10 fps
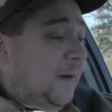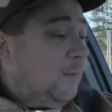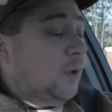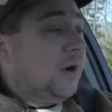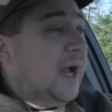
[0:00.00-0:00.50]

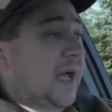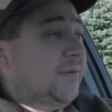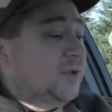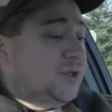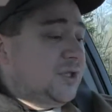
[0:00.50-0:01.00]
We're
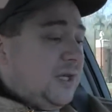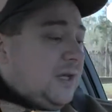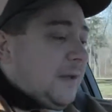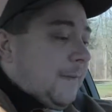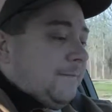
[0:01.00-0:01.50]
averaging.
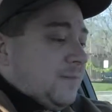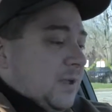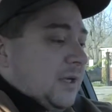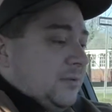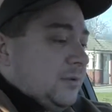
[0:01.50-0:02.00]

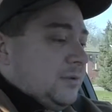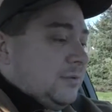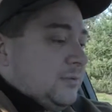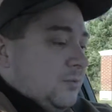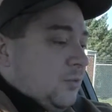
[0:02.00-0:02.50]
We'll
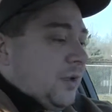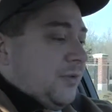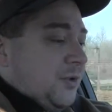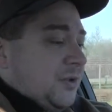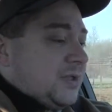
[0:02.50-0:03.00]
run
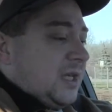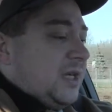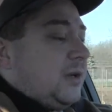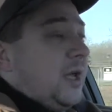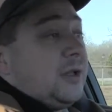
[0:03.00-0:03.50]
through this again
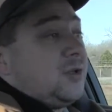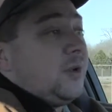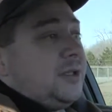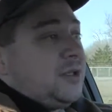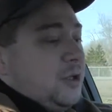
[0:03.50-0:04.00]
here. Yeah,
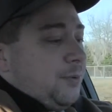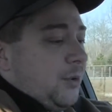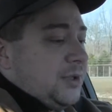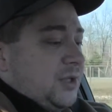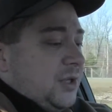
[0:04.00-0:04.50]

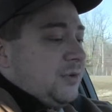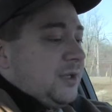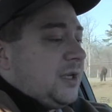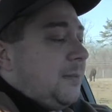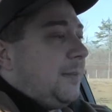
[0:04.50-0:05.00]
22.2
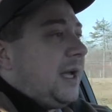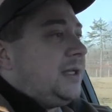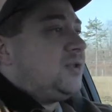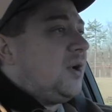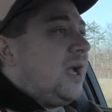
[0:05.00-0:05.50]
in
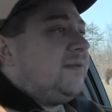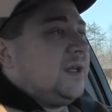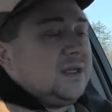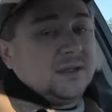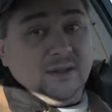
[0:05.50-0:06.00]
combined driving.